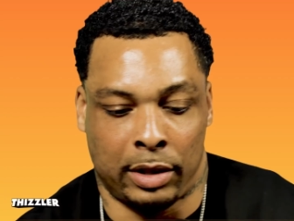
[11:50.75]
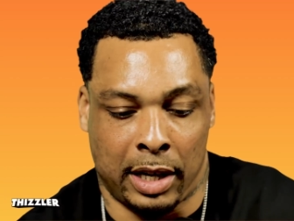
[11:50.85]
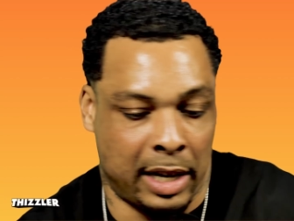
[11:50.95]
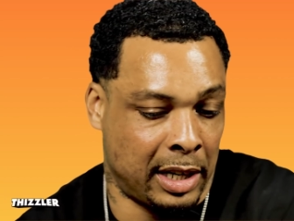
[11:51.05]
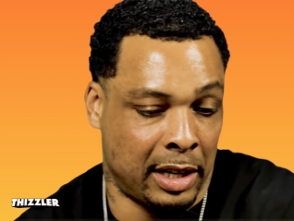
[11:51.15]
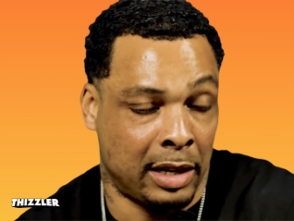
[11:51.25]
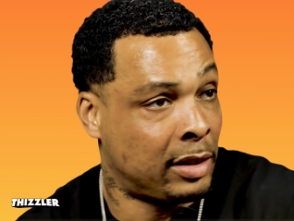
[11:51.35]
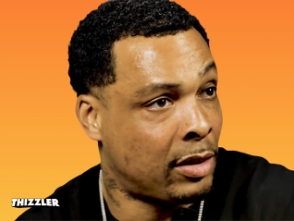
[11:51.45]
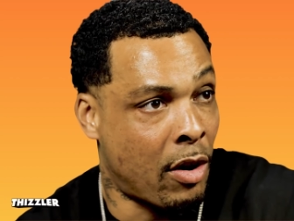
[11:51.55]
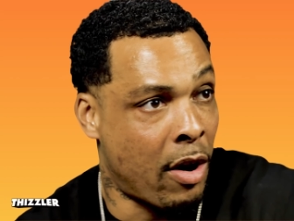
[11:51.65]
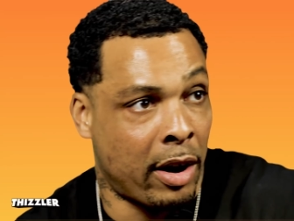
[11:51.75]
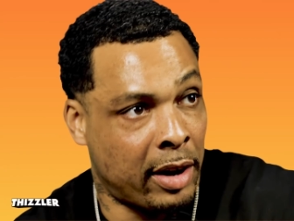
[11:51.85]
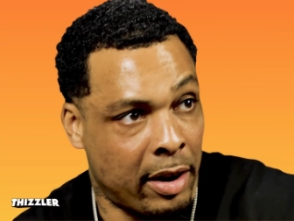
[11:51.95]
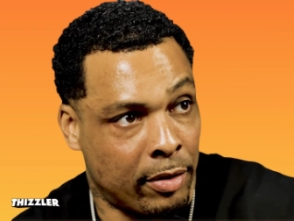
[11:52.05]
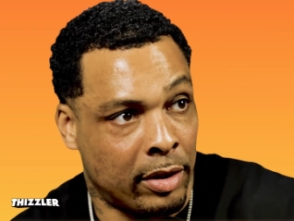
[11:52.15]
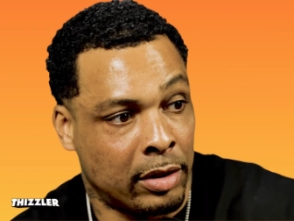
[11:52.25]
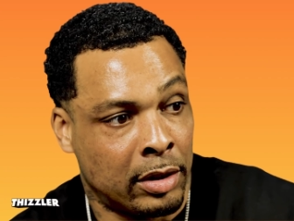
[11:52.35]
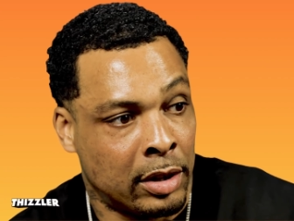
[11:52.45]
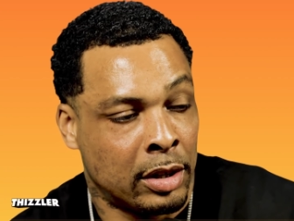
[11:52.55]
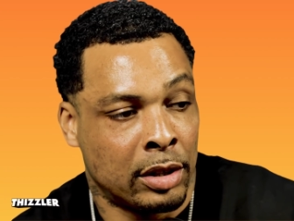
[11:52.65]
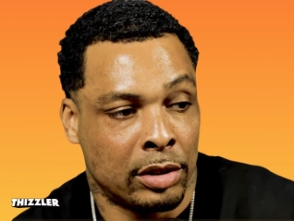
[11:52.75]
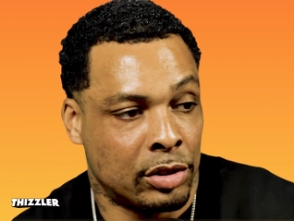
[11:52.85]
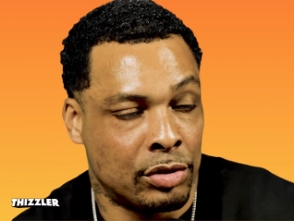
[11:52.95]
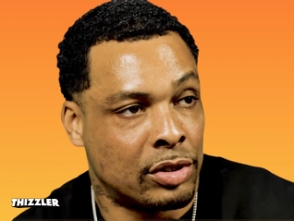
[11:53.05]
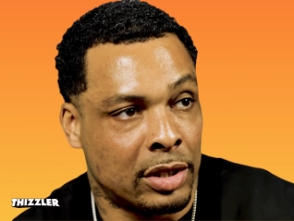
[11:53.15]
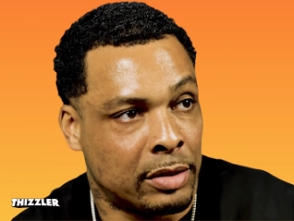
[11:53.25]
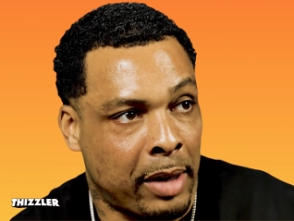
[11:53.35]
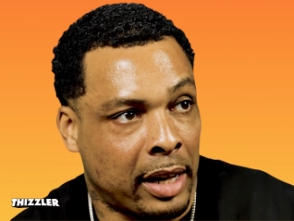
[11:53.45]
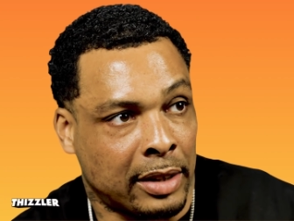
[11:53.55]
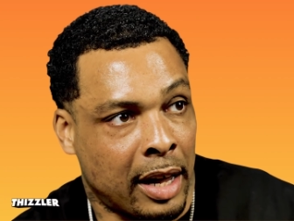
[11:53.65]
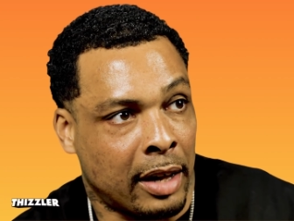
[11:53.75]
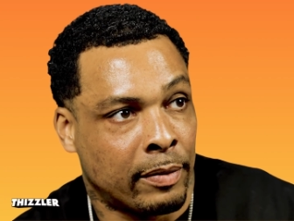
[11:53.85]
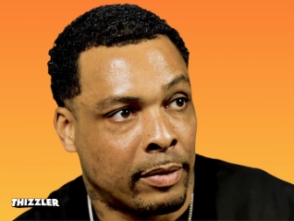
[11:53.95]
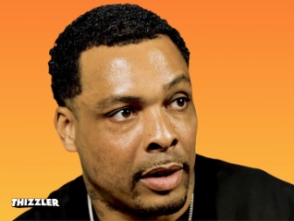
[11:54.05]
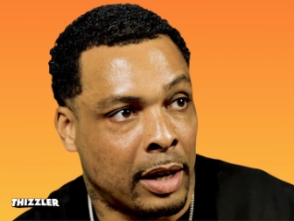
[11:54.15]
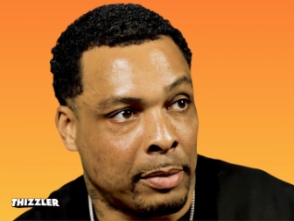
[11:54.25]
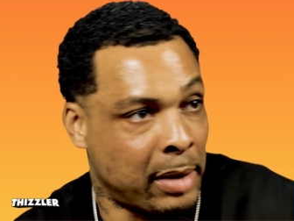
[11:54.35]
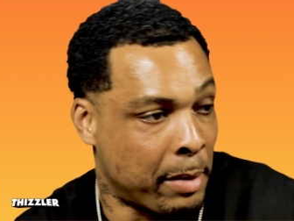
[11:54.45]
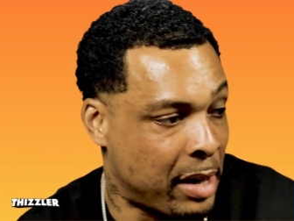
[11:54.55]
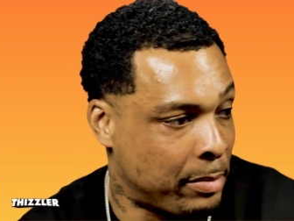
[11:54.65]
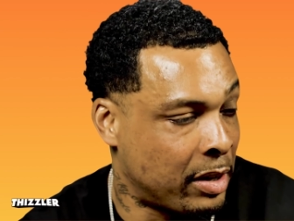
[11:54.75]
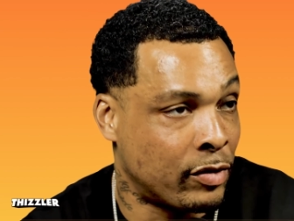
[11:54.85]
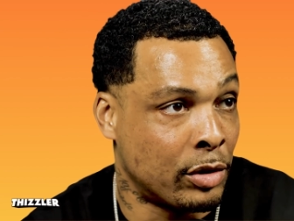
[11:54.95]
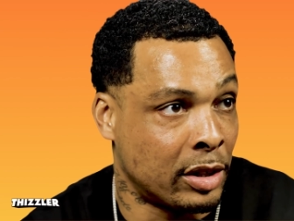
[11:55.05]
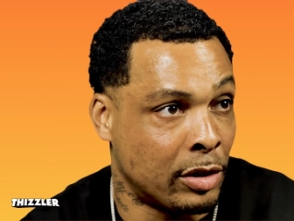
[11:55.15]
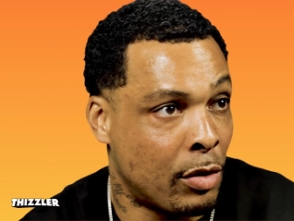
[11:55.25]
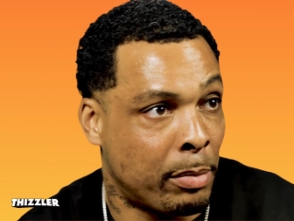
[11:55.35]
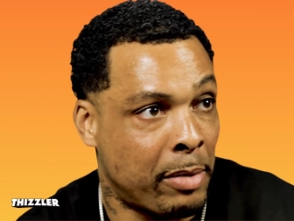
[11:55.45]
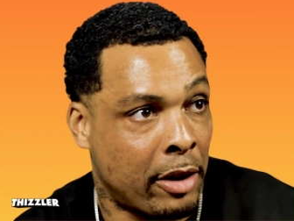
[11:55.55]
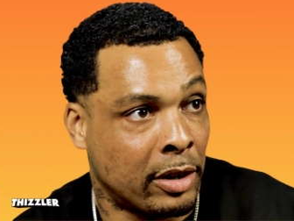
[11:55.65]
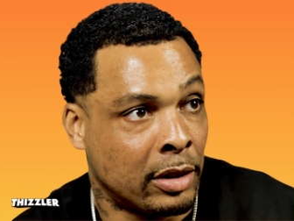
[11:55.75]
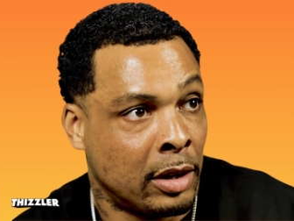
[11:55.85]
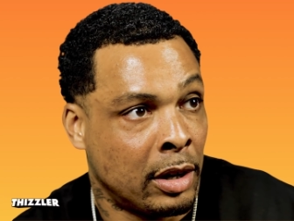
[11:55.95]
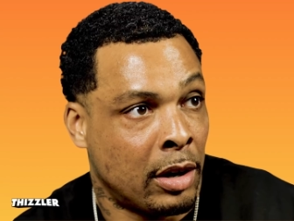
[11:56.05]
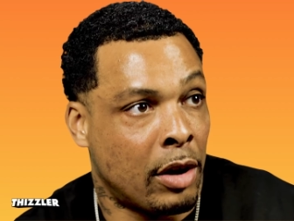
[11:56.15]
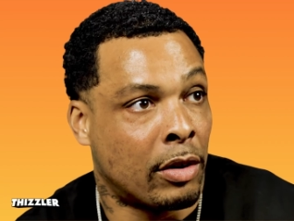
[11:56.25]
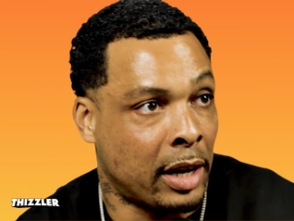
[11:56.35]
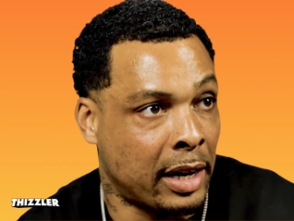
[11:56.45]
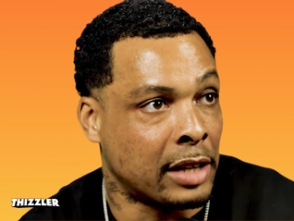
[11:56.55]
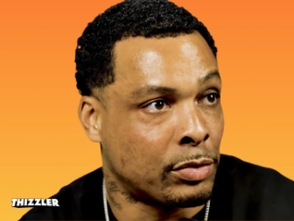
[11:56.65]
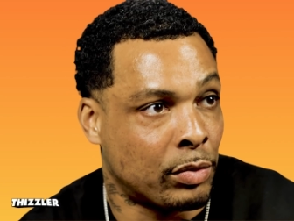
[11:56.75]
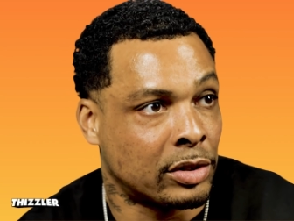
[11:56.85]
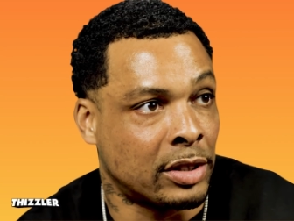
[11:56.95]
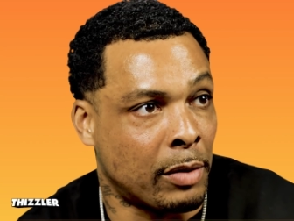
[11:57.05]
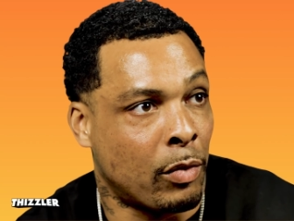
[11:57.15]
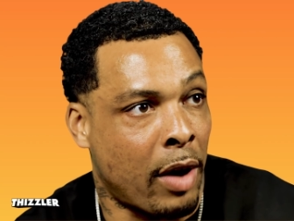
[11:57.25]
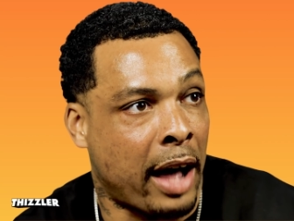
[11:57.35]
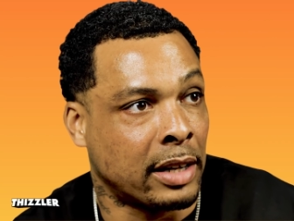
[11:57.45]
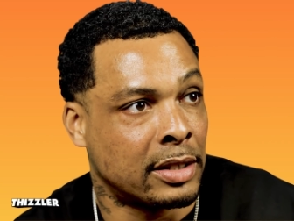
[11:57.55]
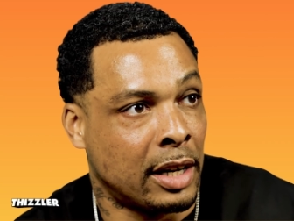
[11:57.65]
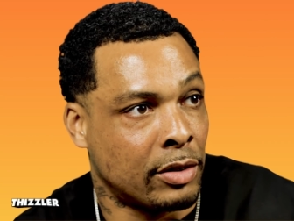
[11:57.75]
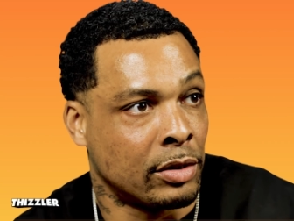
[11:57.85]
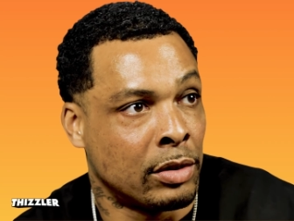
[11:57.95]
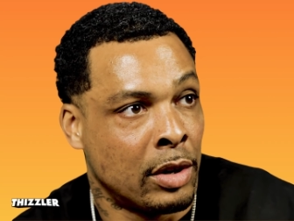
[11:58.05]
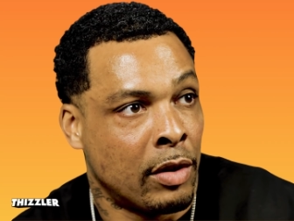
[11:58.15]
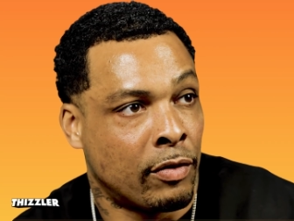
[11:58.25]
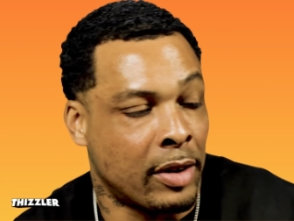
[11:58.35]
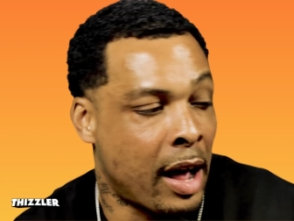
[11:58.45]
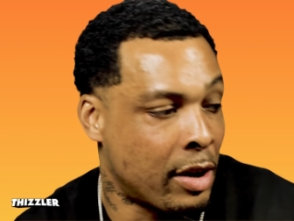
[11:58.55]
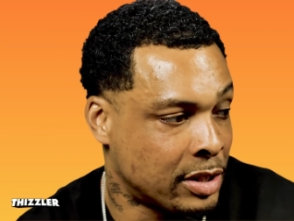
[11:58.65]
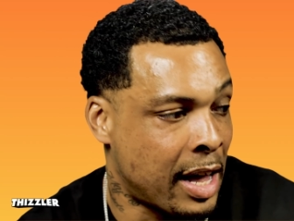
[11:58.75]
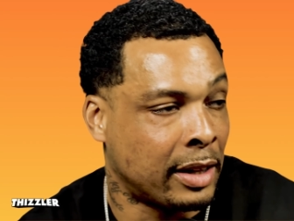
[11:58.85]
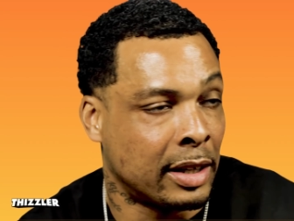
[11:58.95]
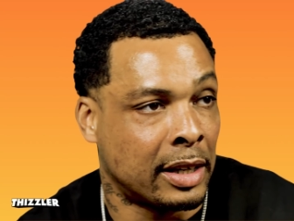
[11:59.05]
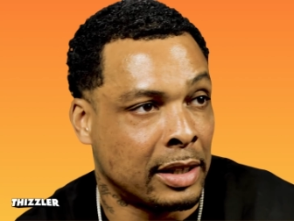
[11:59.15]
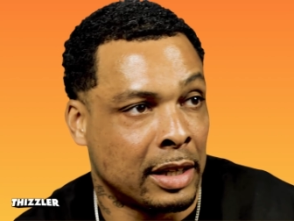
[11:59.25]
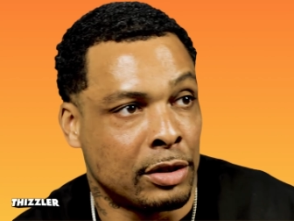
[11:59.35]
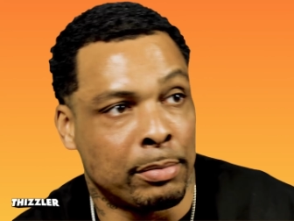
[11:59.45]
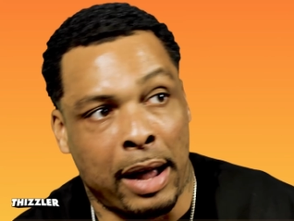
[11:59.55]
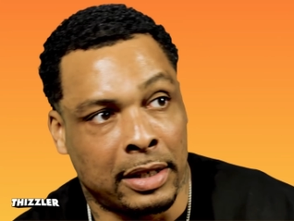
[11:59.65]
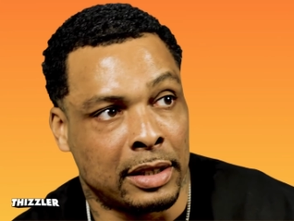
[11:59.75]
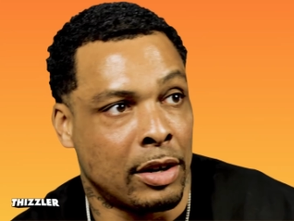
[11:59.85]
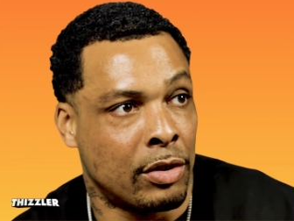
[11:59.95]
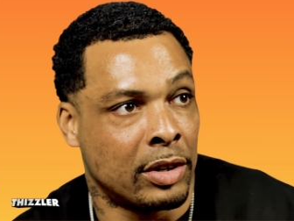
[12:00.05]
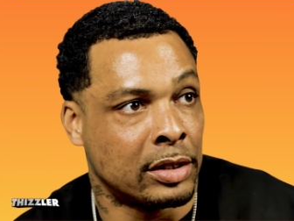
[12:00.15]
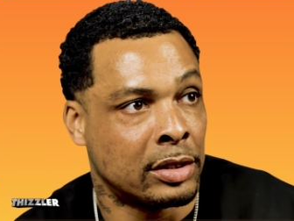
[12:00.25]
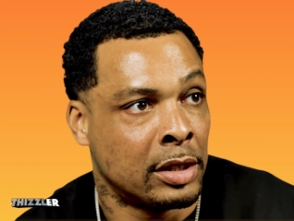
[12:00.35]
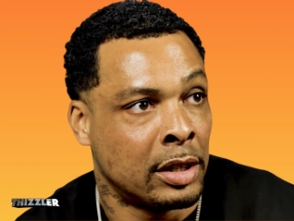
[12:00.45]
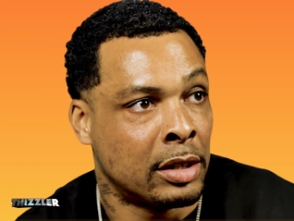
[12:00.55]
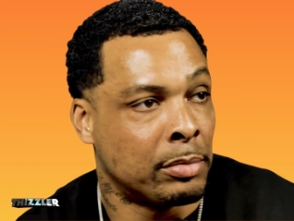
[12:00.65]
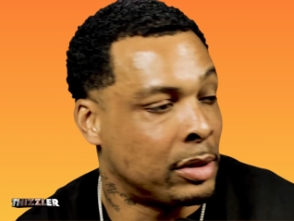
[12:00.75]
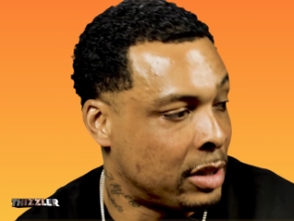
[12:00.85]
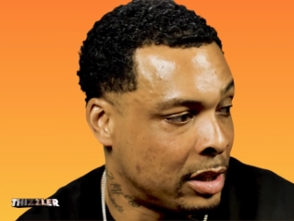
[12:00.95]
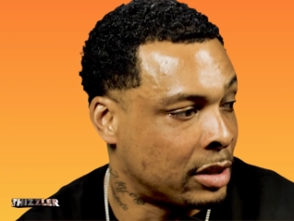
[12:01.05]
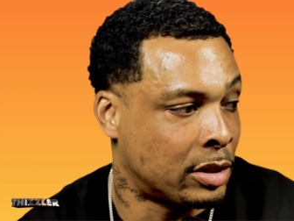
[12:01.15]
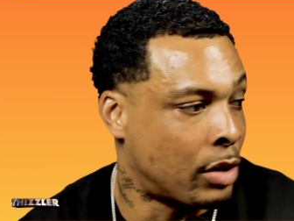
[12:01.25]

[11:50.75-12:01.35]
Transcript: any of our era, you shouldn't make that. Now maybe if you didn't know about it, okay, that's something where I could tell you. From the outside looking in, you might didn't know this, but look,